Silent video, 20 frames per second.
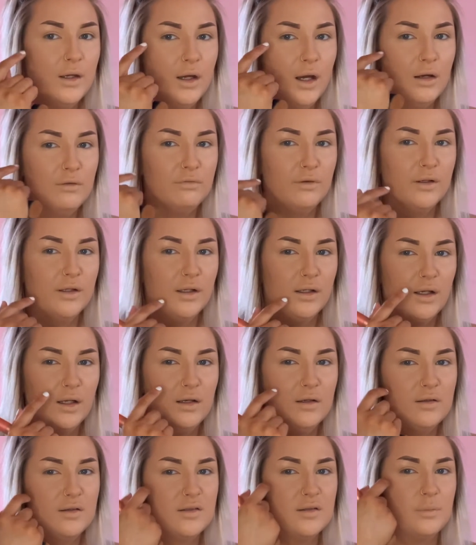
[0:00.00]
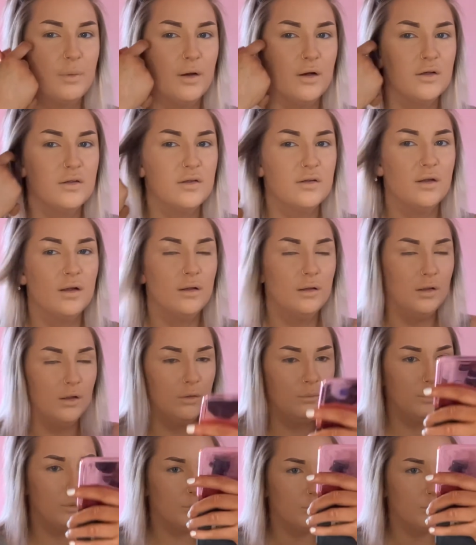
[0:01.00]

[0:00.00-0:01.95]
I find it kind of disperses it a little bit